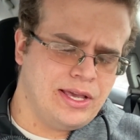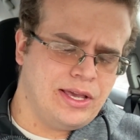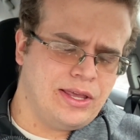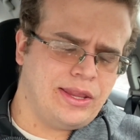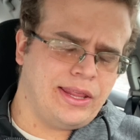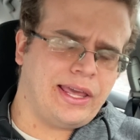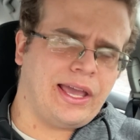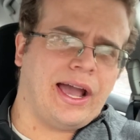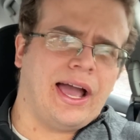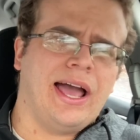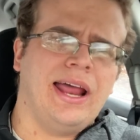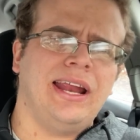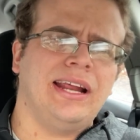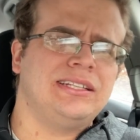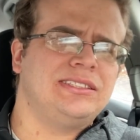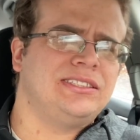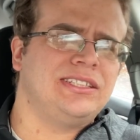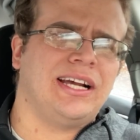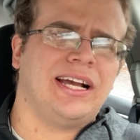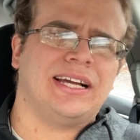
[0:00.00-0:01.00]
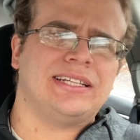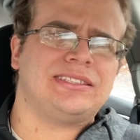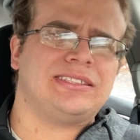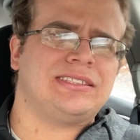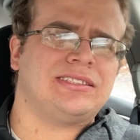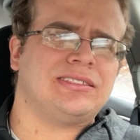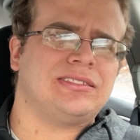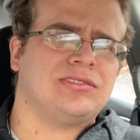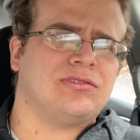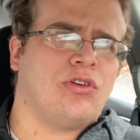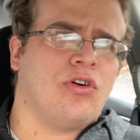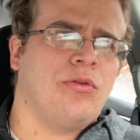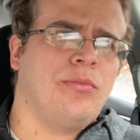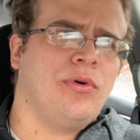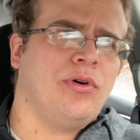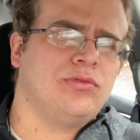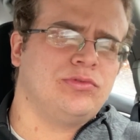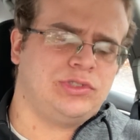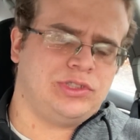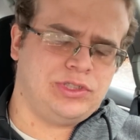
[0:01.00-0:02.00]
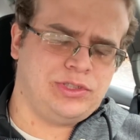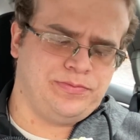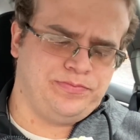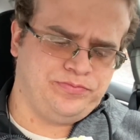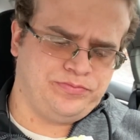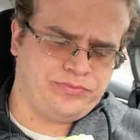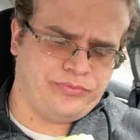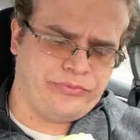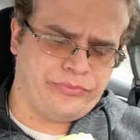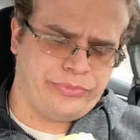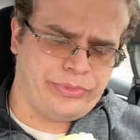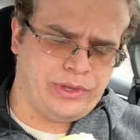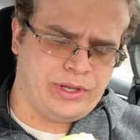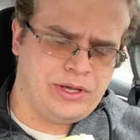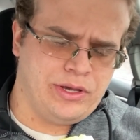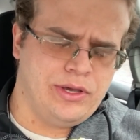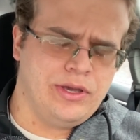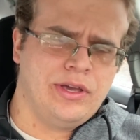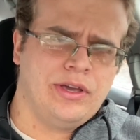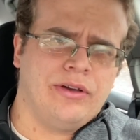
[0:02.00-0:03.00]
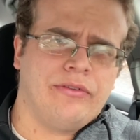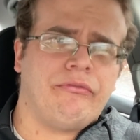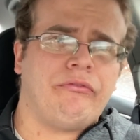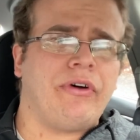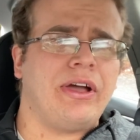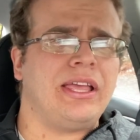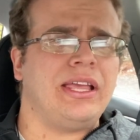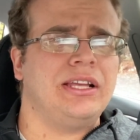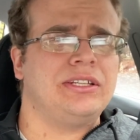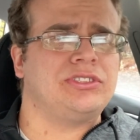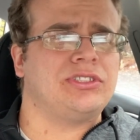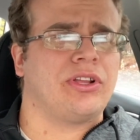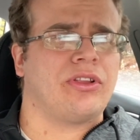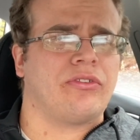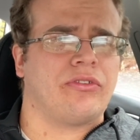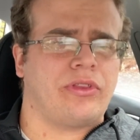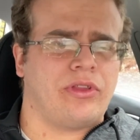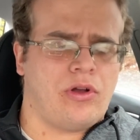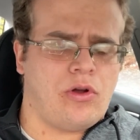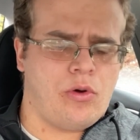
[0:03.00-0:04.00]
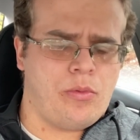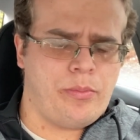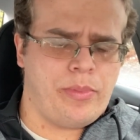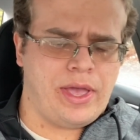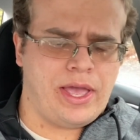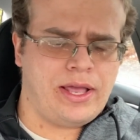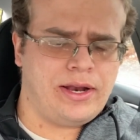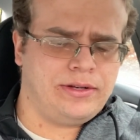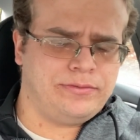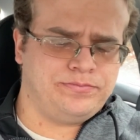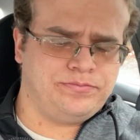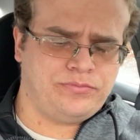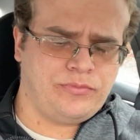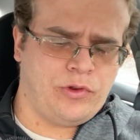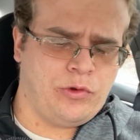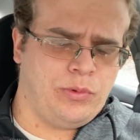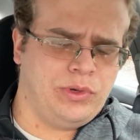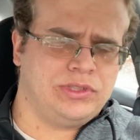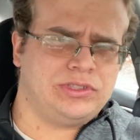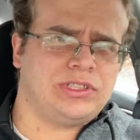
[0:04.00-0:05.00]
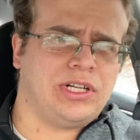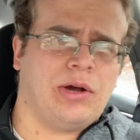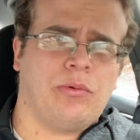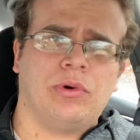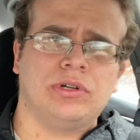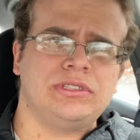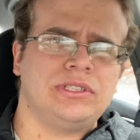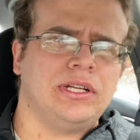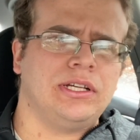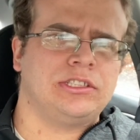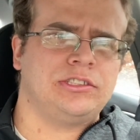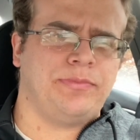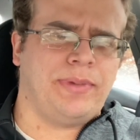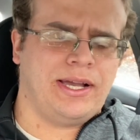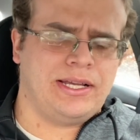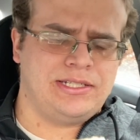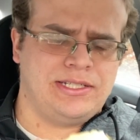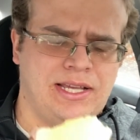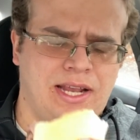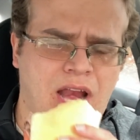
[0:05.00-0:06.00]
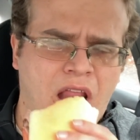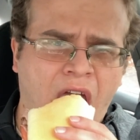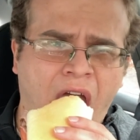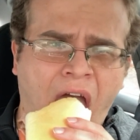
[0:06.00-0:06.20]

they kind of just almost fight each other a little bit, which I wasn't expecting.